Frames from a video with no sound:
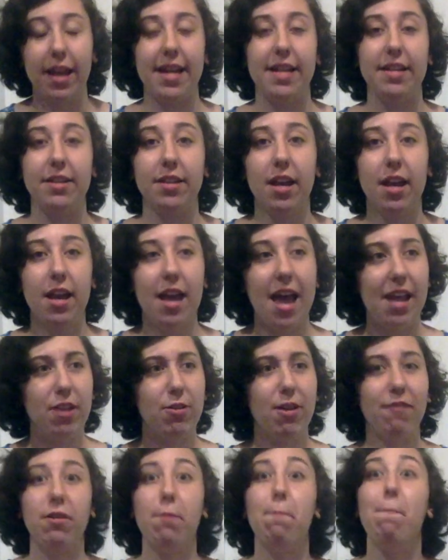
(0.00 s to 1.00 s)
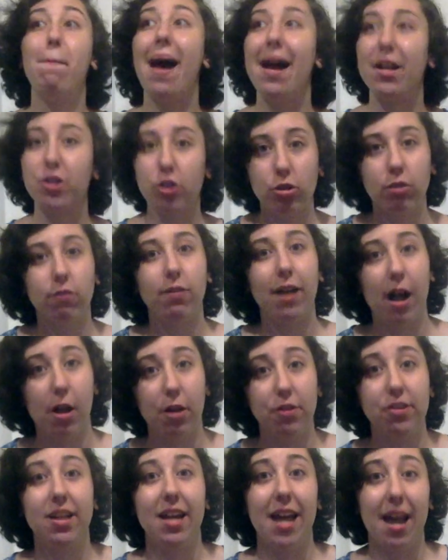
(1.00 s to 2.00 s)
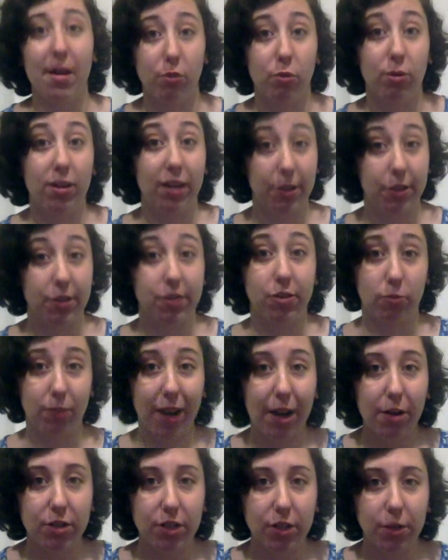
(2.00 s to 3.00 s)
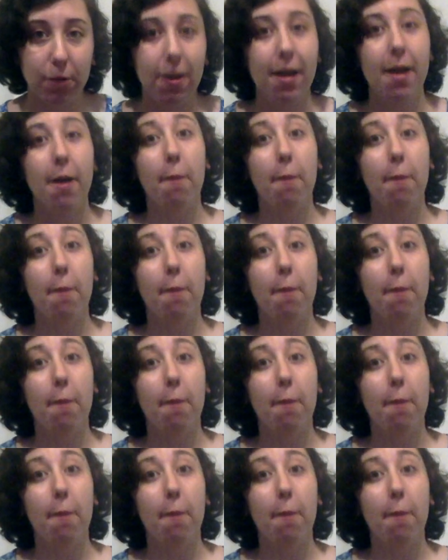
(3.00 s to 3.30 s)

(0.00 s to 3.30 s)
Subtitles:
and you have to match your vowels to everyone else's around you.